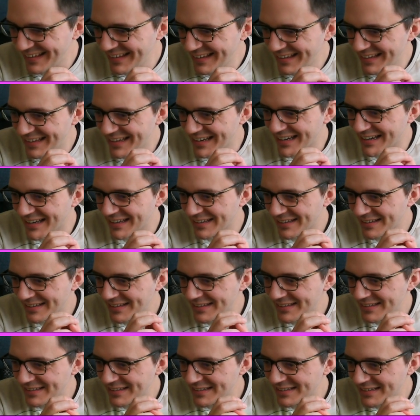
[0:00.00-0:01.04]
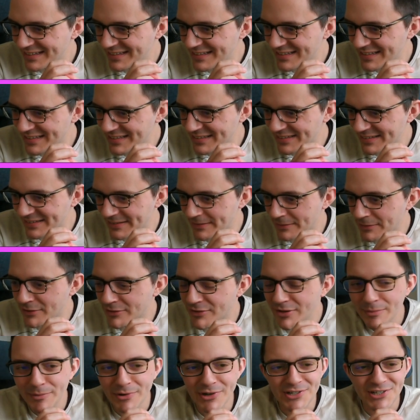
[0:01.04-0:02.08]
Yeah. And
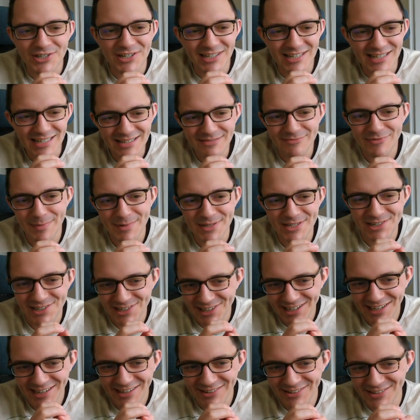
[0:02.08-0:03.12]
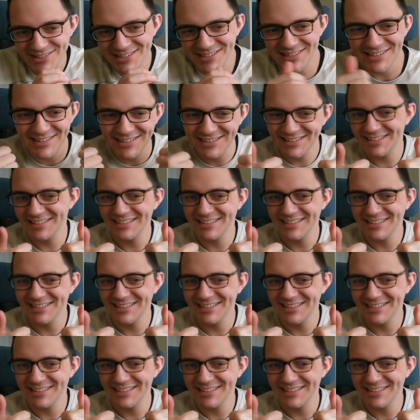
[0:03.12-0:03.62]
don't worry, Charlie, repetition and chaos